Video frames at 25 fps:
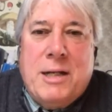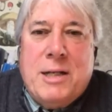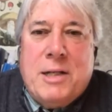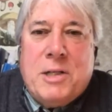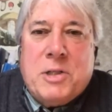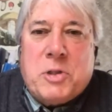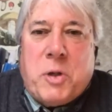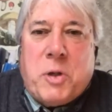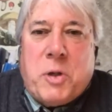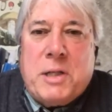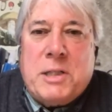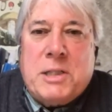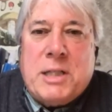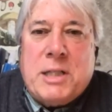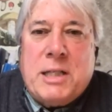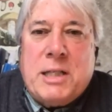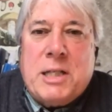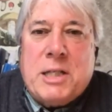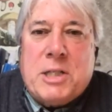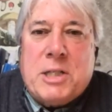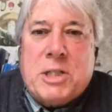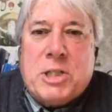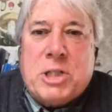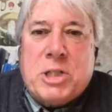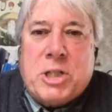So I sent
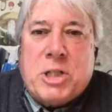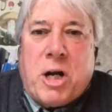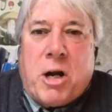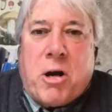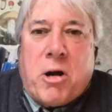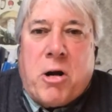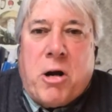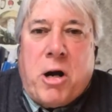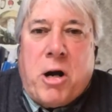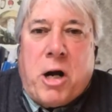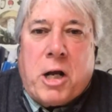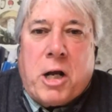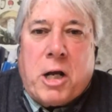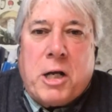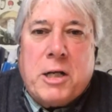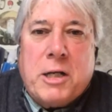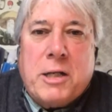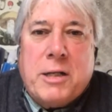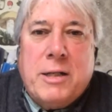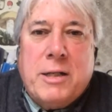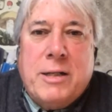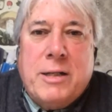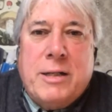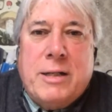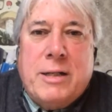it to Starhawk,
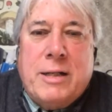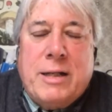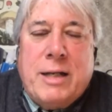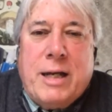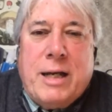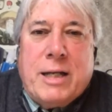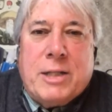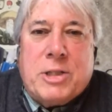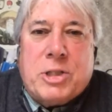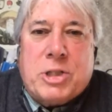and